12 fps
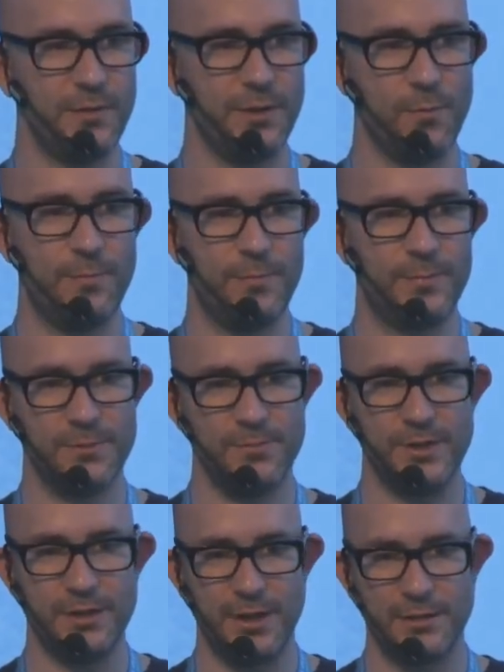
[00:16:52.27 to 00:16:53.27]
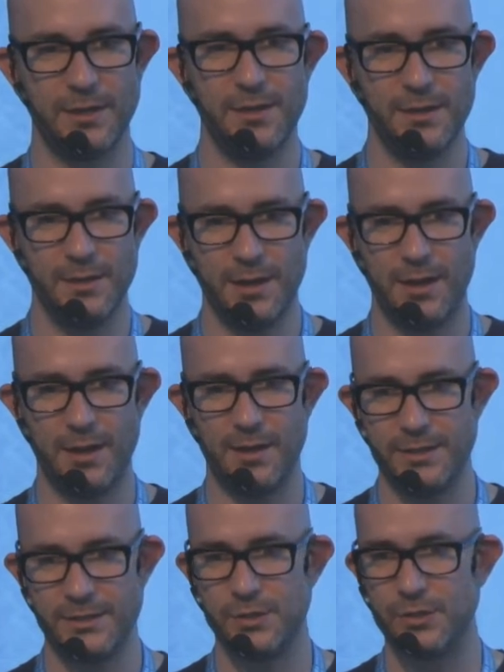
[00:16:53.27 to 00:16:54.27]
the web something that uh,
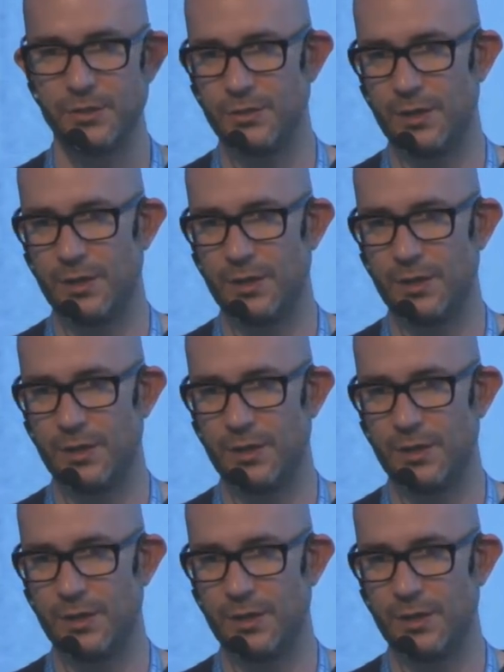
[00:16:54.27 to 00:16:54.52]
is good,